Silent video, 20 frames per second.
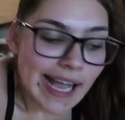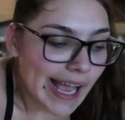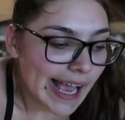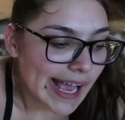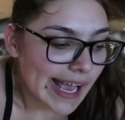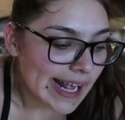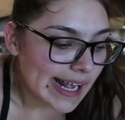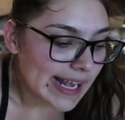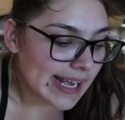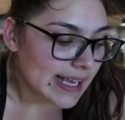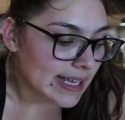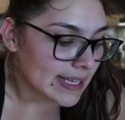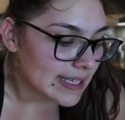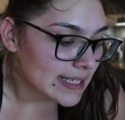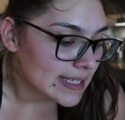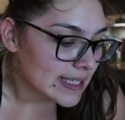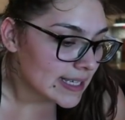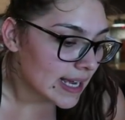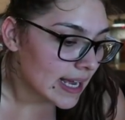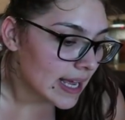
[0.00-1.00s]

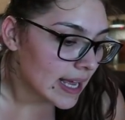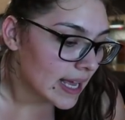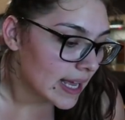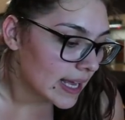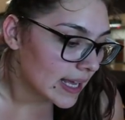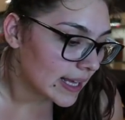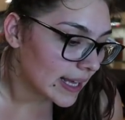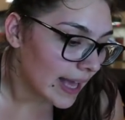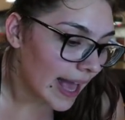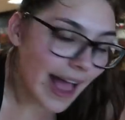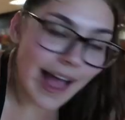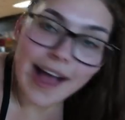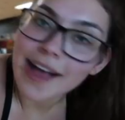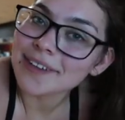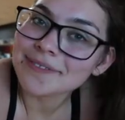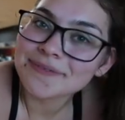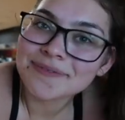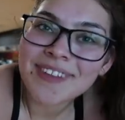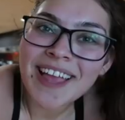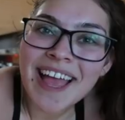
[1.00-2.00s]
And yeah,
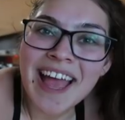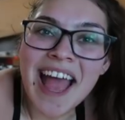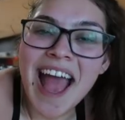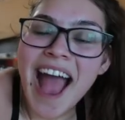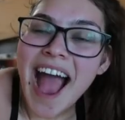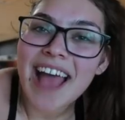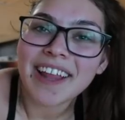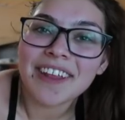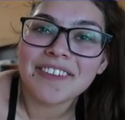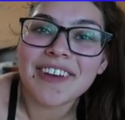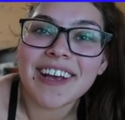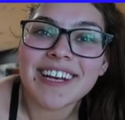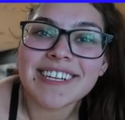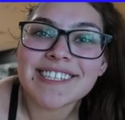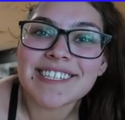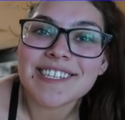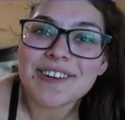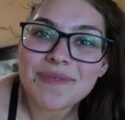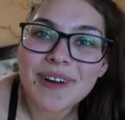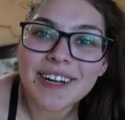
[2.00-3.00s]
I love you
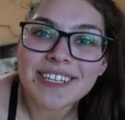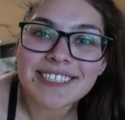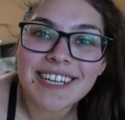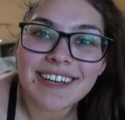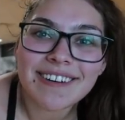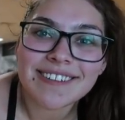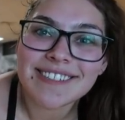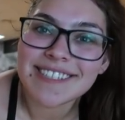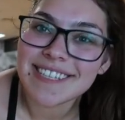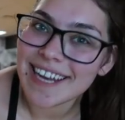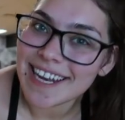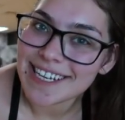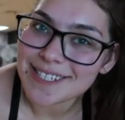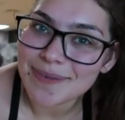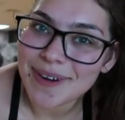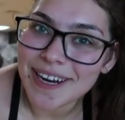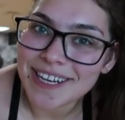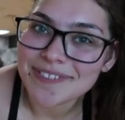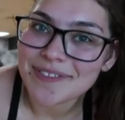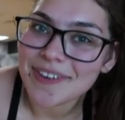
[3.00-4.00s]
guys so much, and I'll see you guys
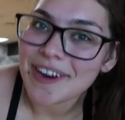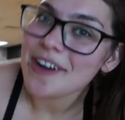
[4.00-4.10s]
in my next